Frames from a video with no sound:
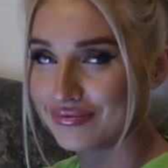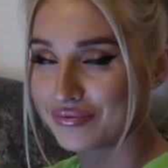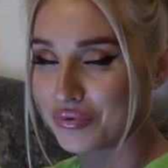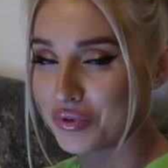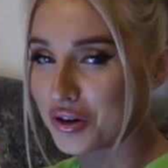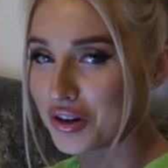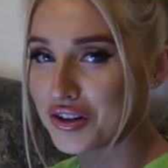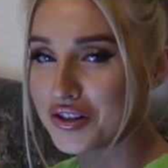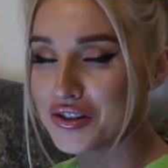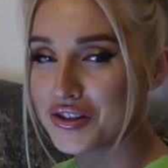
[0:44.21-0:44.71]

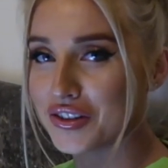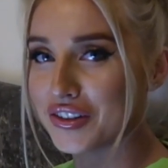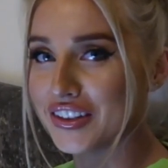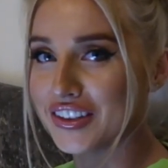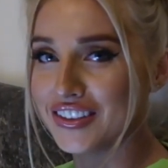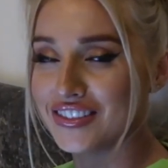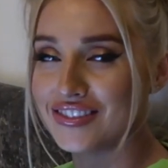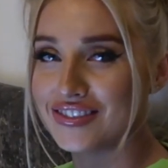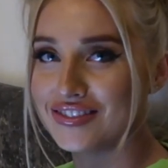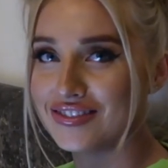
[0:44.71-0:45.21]
What are you
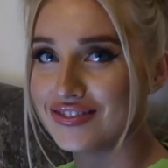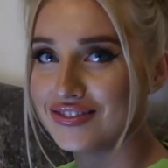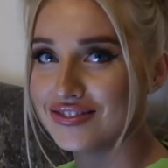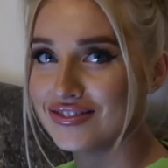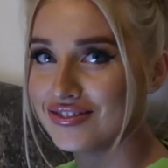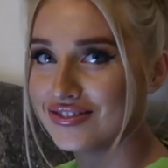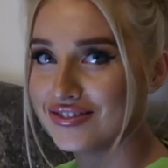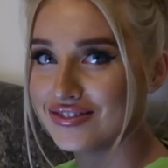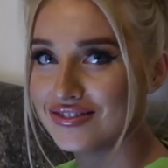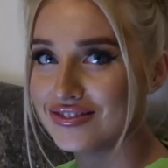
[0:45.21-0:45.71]
doing?
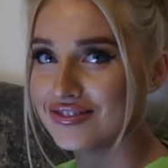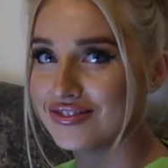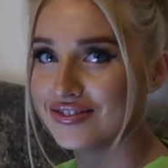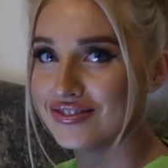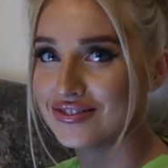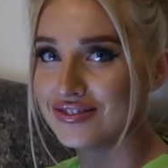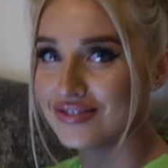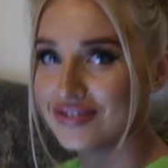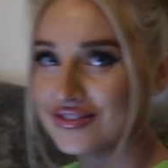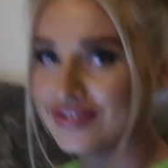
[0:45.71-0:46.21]

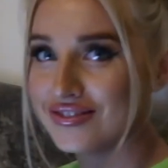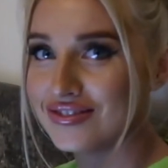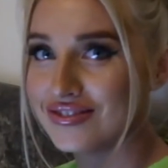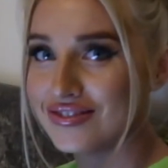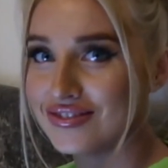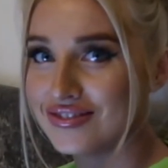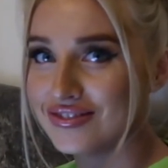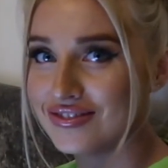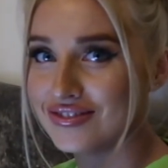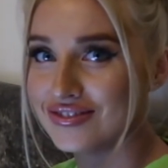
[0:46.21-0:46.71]
Look
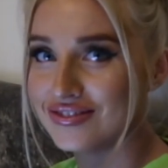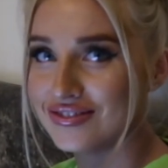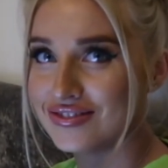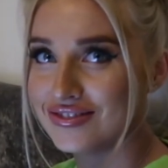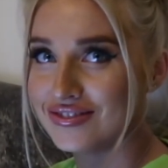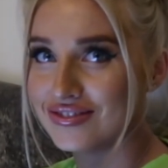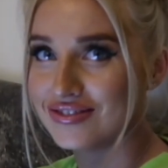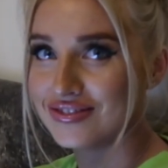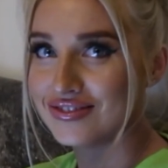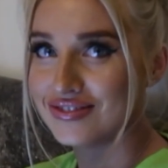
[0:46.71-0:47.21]

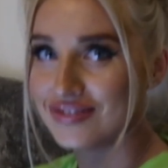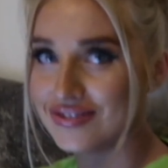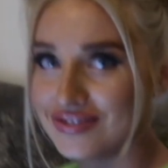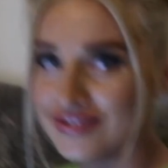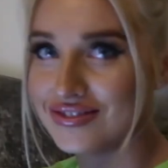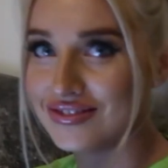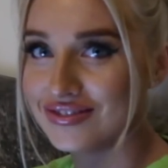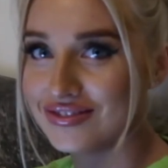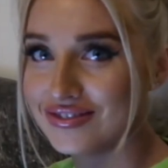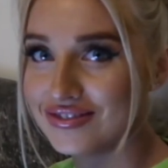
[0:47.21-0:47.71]
everyone, this
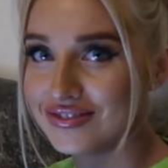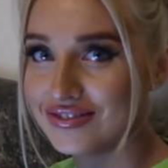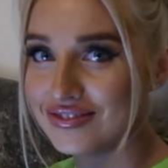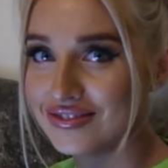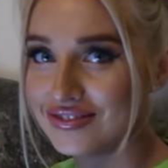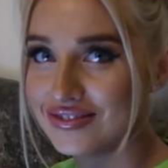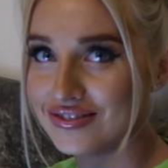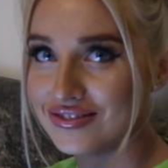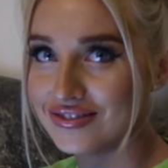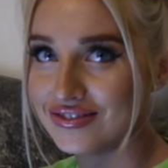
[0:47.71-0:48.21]
is her
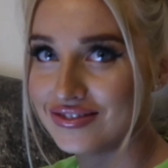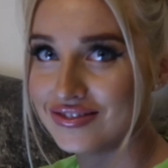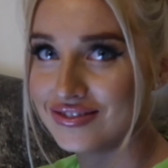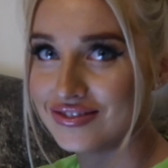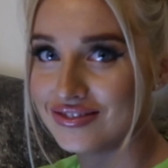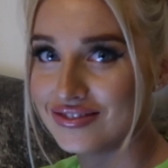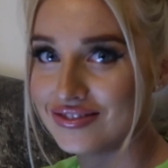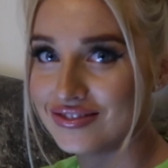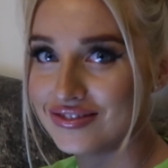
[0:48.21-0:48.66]
hair.